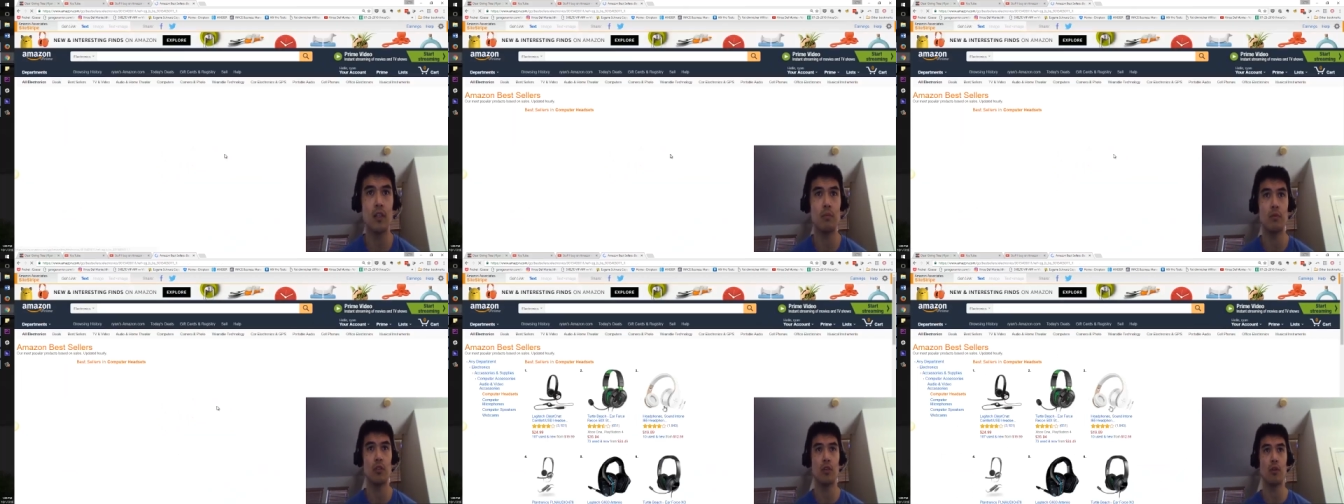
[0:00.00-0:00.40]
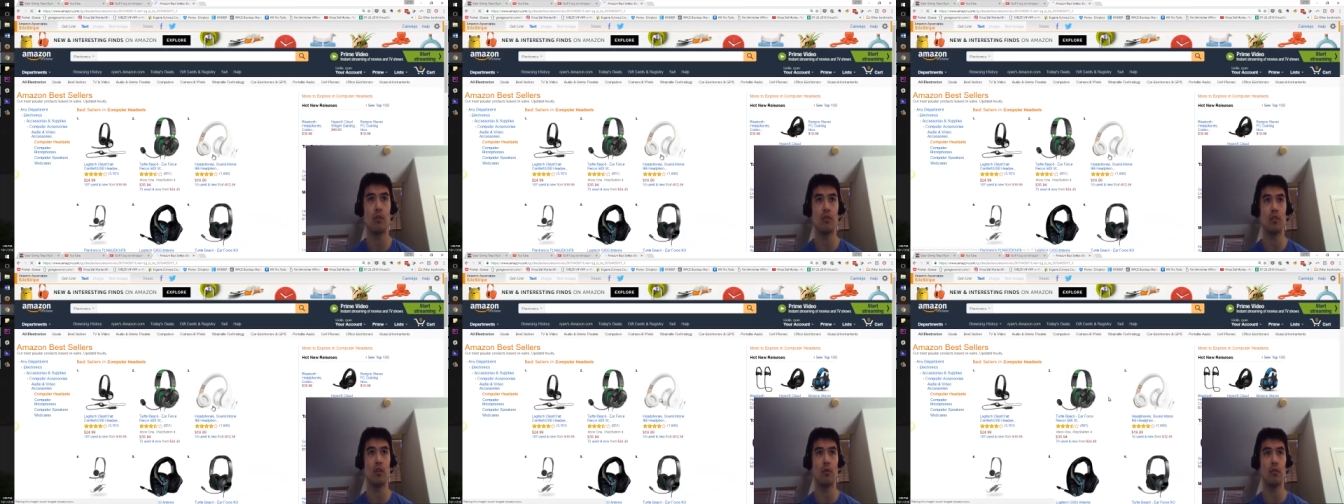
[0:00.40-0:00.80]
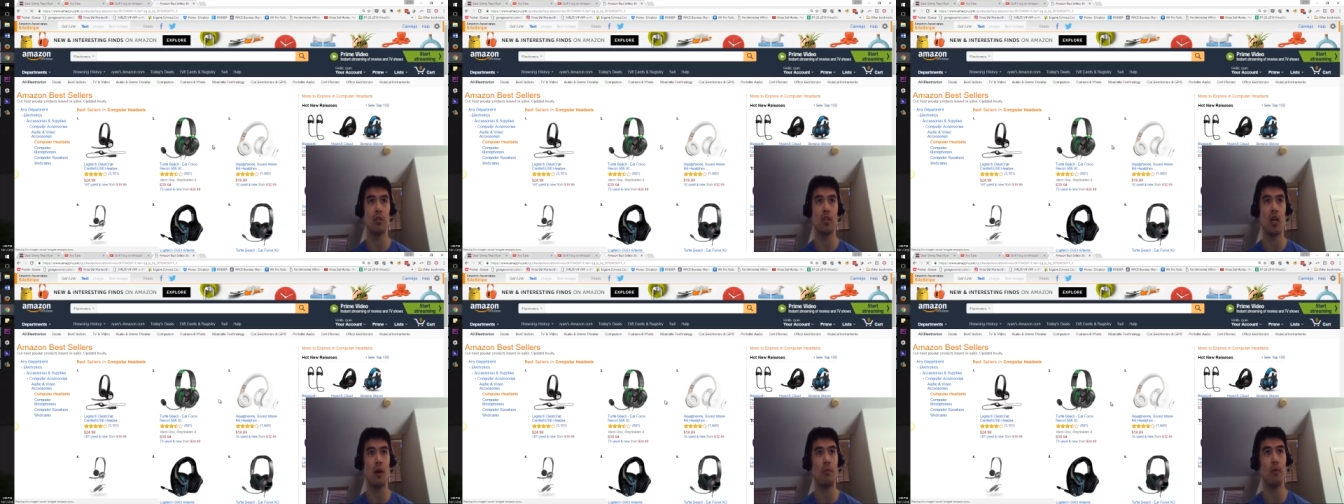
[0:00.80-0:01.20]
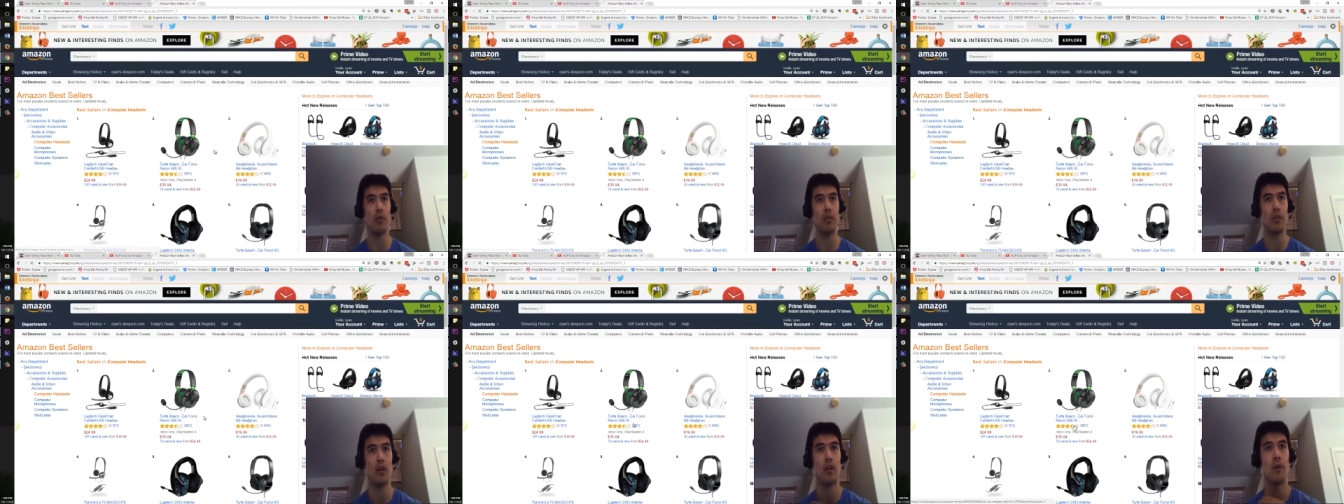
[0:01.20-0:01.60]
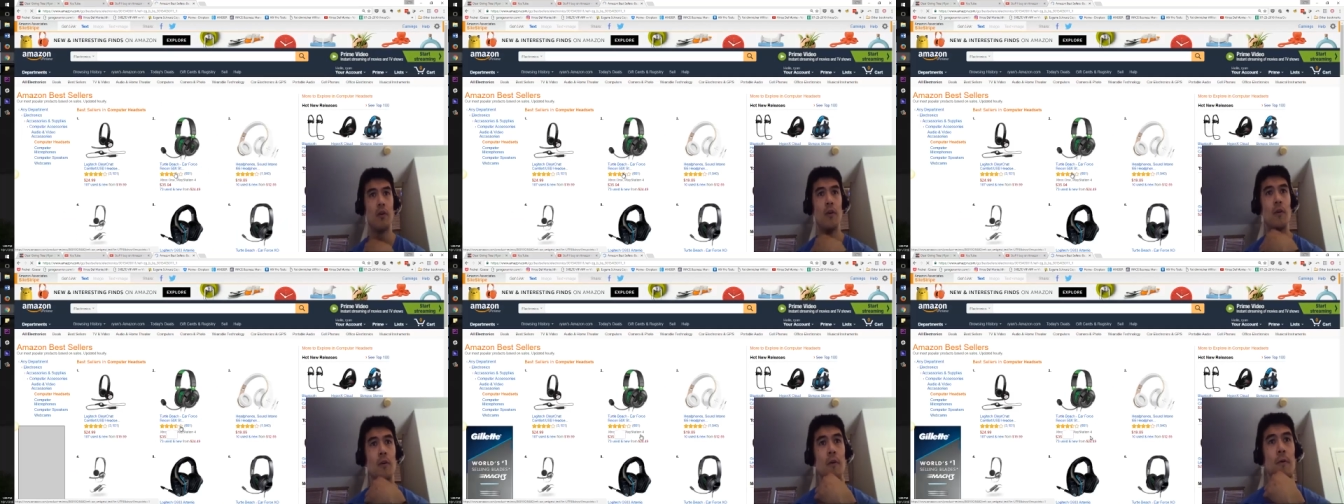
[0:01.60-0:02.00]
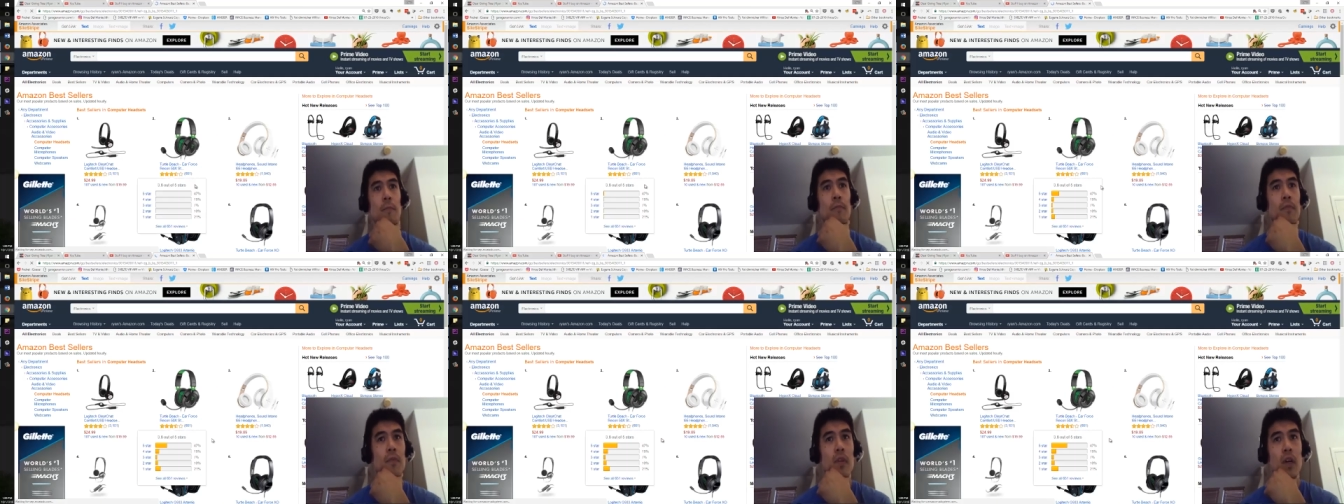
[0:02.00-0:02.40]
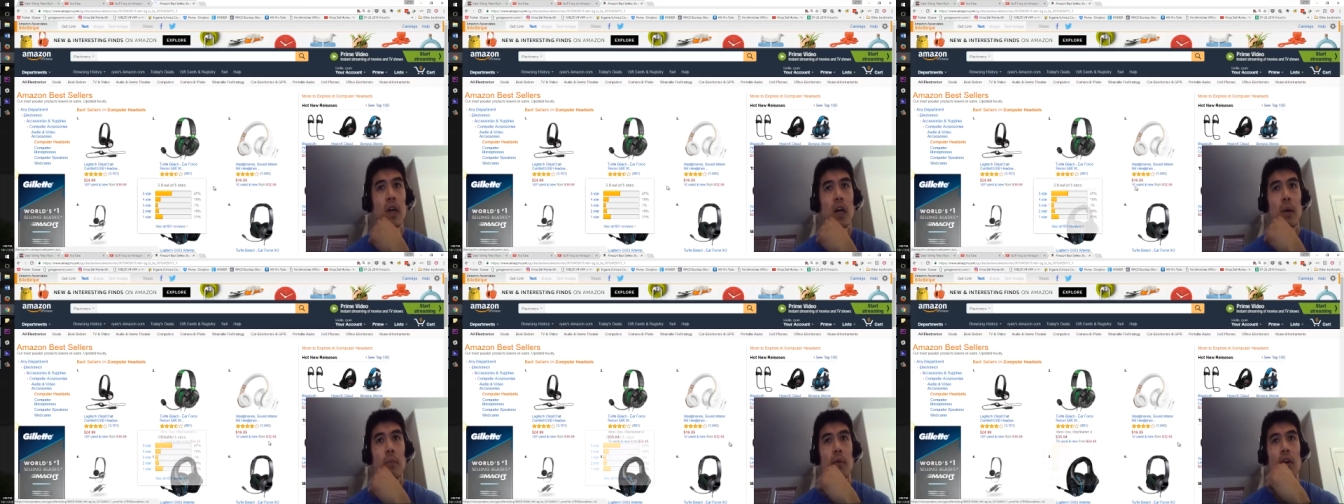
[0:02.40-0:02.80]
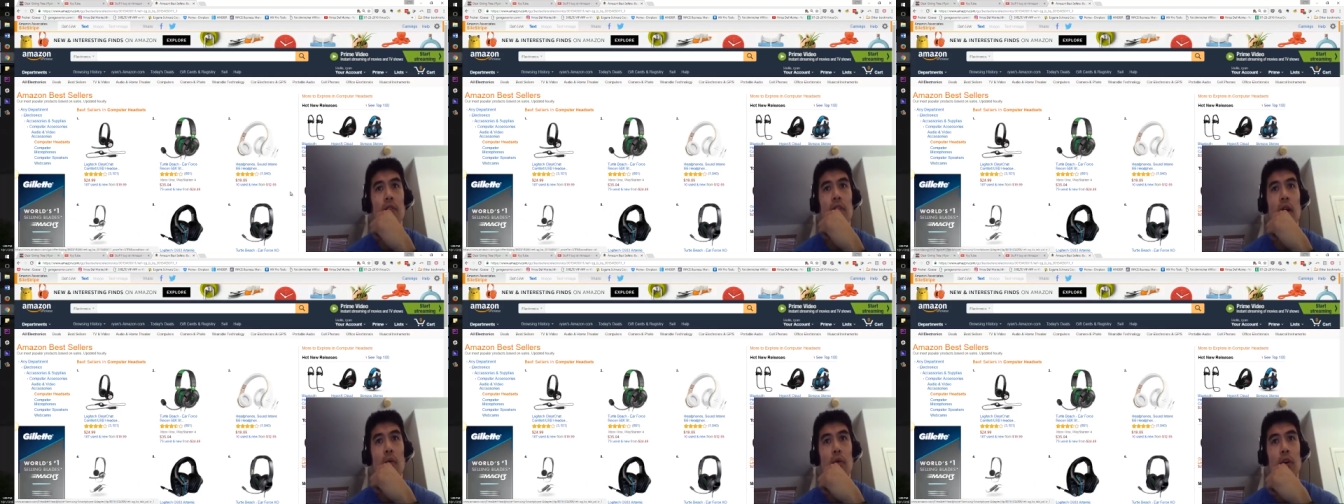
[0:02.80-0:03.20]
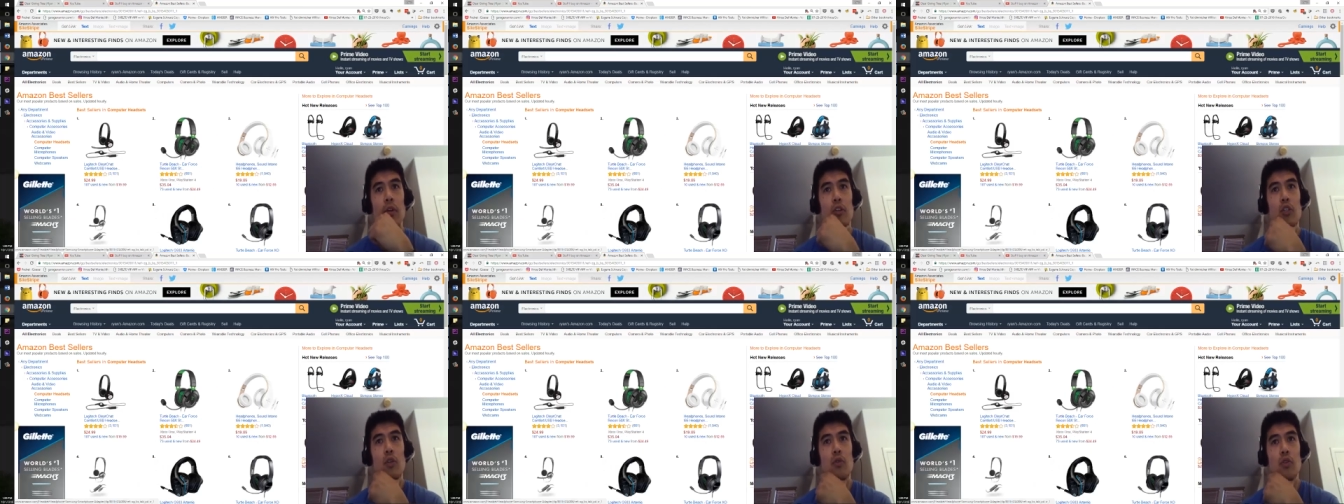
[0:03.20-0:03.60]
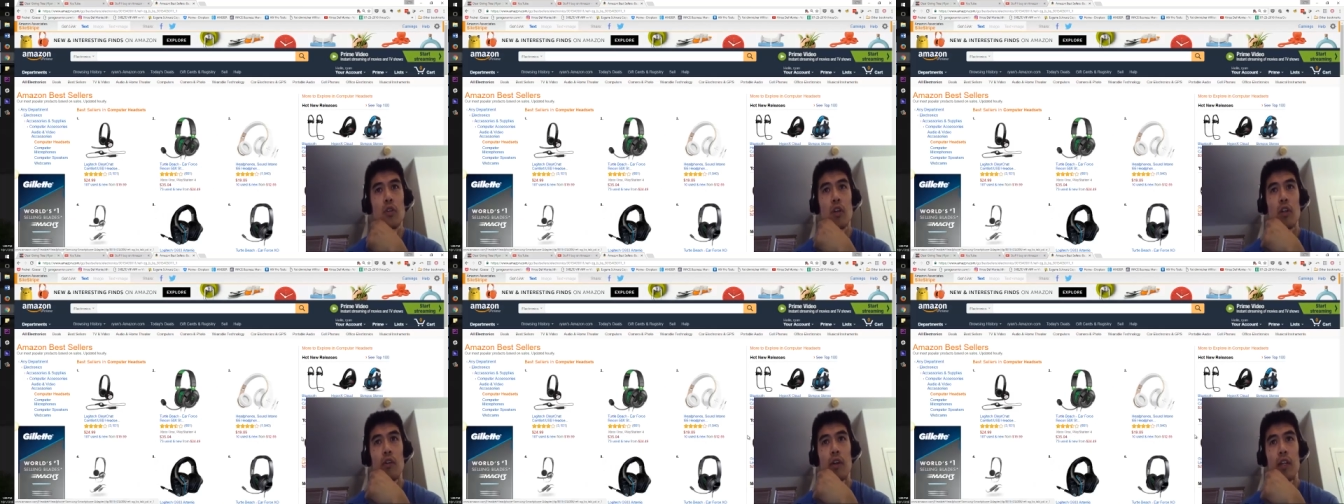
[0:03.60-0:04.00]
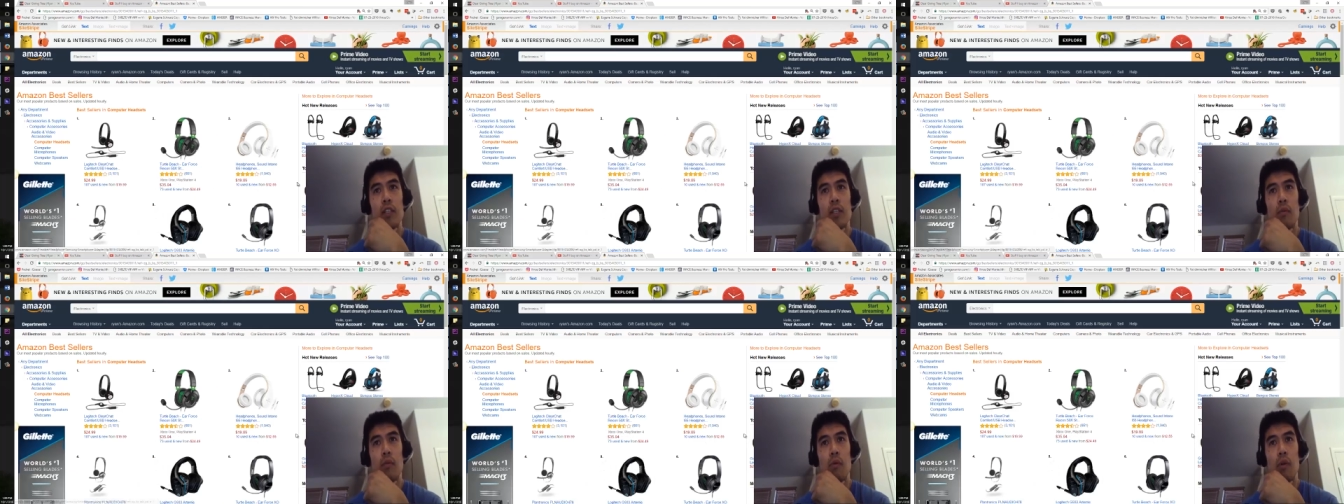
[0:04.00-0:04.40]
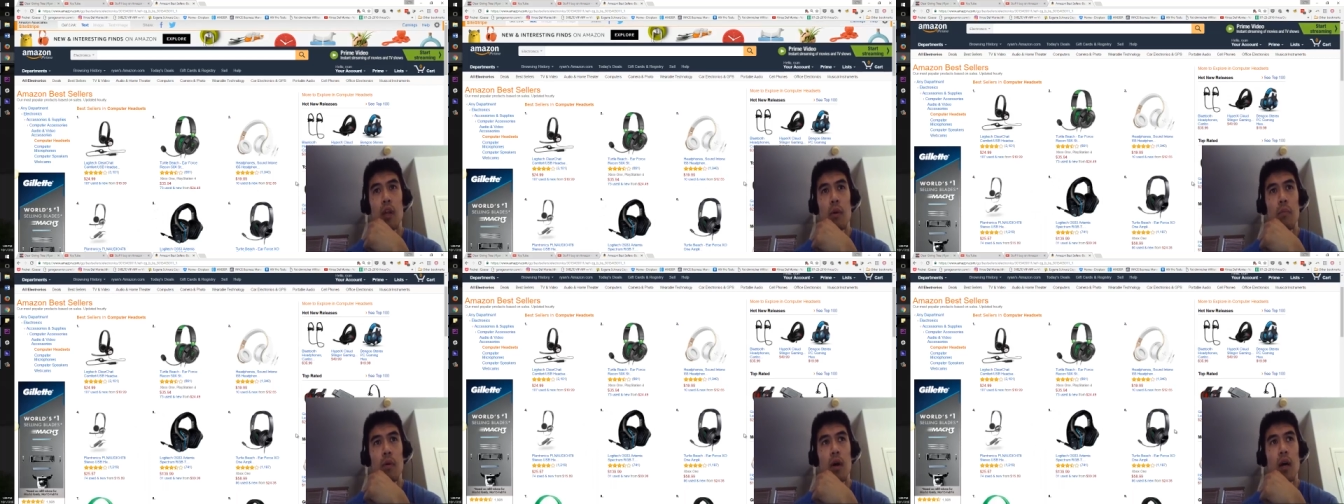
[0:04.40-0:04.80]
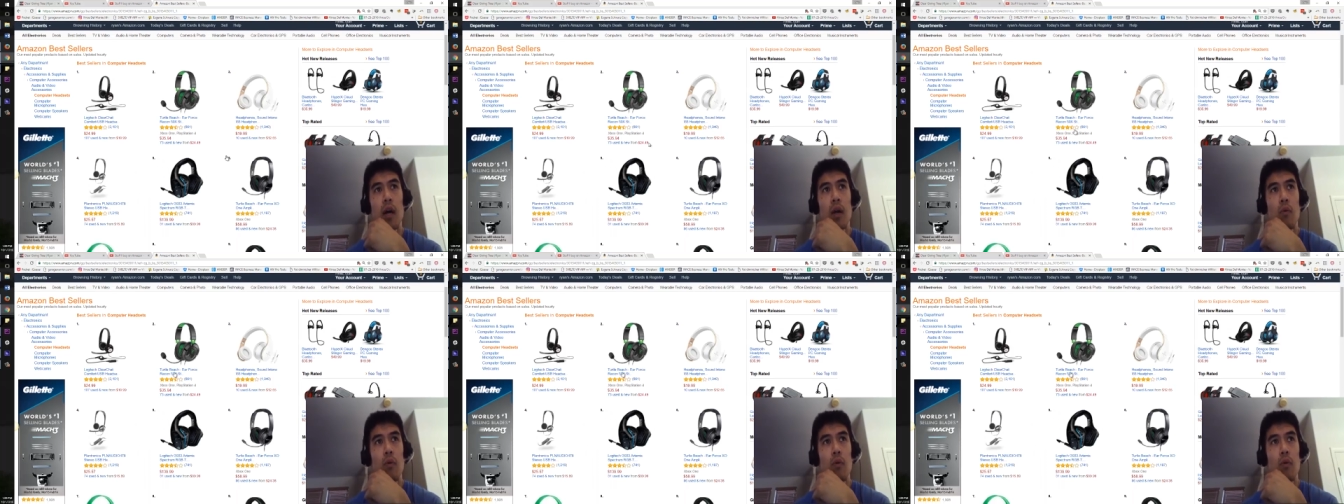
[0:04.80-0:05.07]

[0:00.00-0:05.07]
I'm just curious to know what the top ones are. Um, if I were to choose another headset, what would I buy?